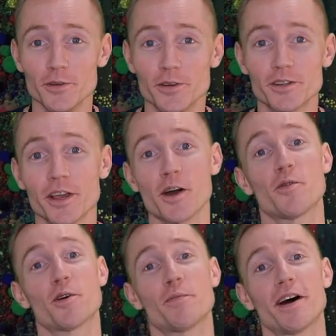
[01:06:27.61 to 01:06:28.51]
You can check
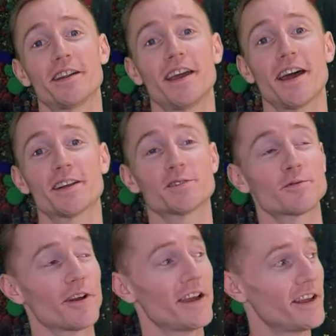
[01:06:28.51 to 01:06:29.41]
out more
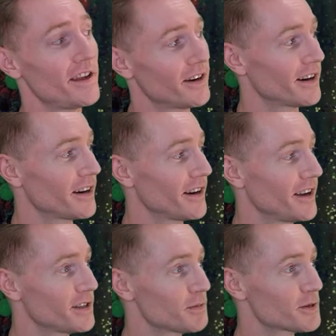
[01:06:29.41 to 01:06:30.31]
podcasts right here
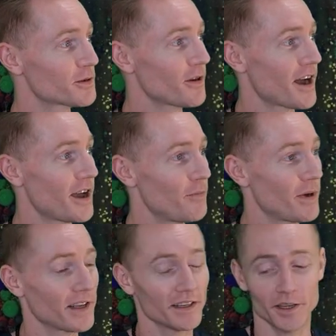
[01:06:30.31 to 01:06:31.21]
and
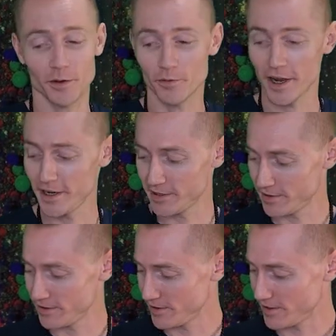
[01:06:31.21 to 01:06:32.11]
subscribe by clicking
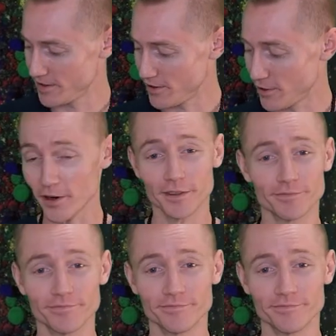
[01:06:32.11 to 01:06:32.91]
right here.